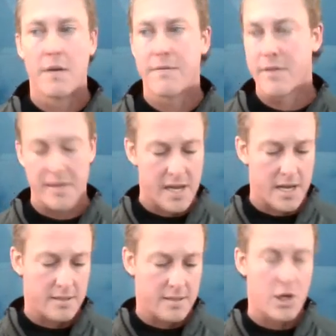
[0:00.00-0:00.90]
for the
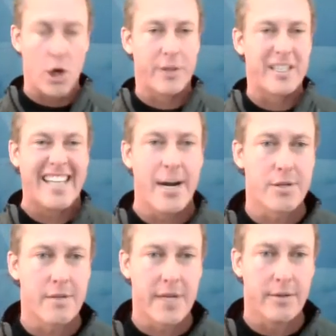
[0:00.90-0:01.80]
things, I call it the
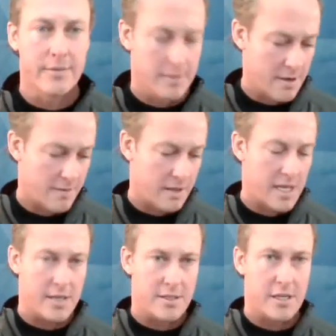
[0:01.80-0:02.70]
layers of guilt, the
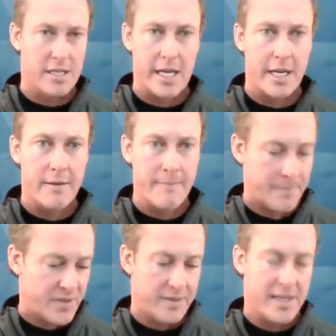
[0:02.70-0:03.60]
things you did,
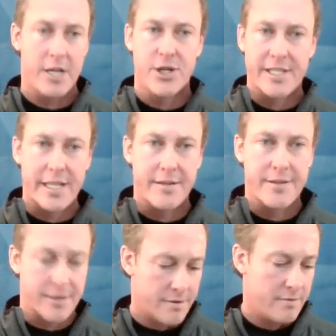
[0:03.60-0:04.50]
the things you didn't
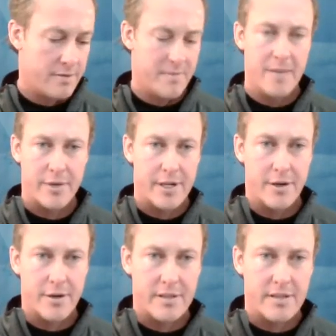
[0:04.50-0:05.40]
do, the people you
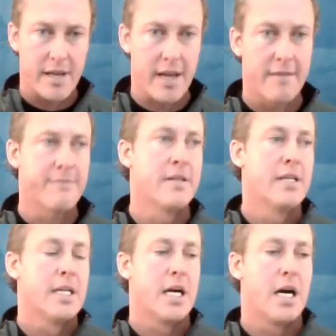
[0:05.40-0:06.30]
couldn't save,
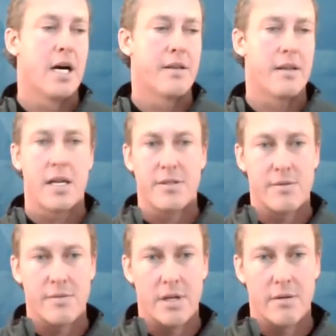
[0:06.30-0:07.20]
the things
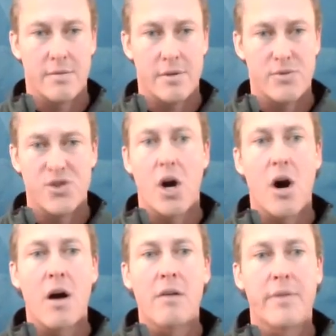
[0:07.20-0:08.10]
you
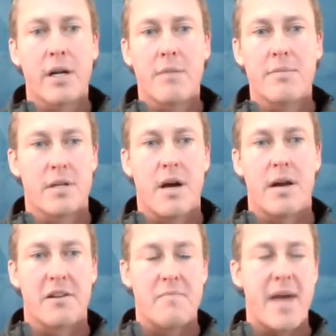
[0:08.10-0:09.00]
saw when it comes to
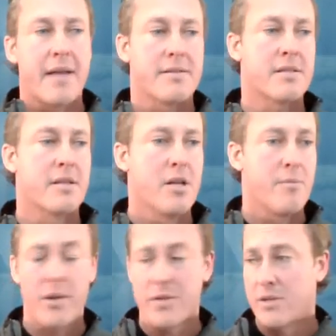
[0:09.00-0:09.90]
non-combatants,
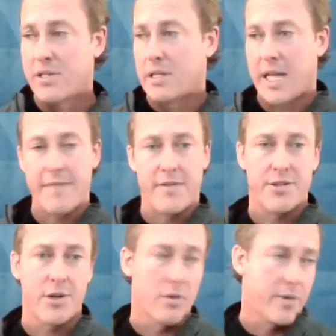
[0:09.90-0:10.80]
but also just in life in
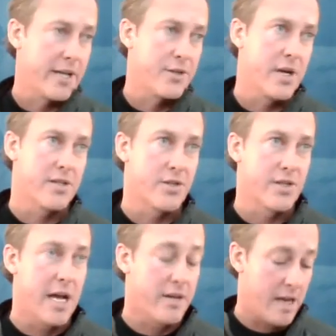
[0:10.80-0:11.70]
general. When I
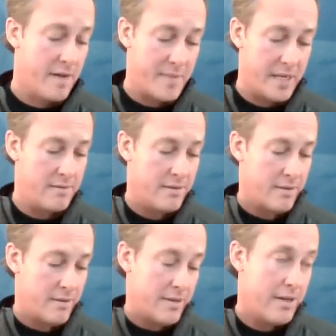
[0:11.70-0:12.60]
transitioned out, I've been,
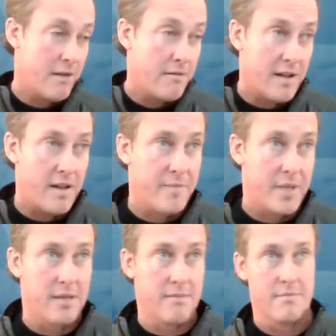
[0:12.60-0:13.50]
I've
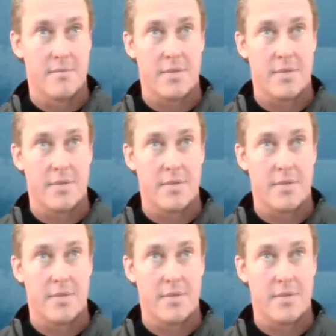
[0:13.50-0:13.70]
been,